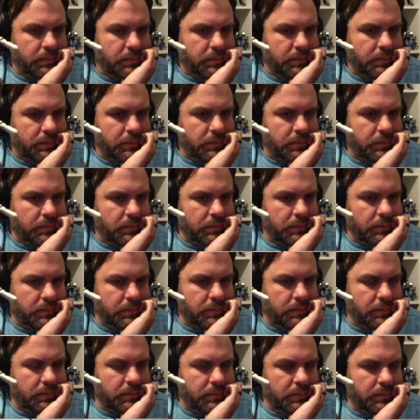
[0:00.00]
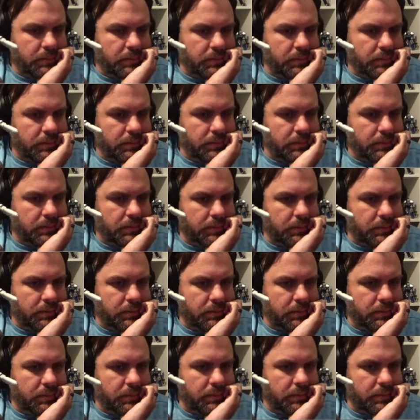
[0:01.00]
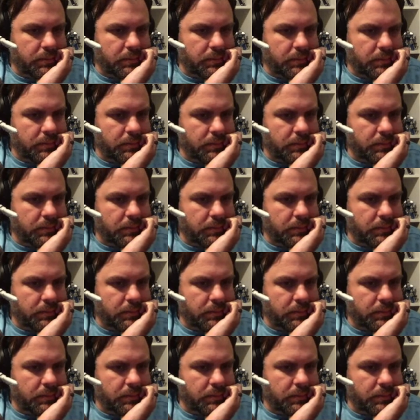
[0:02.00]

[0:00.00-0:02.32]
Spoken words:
The person shown says nothing.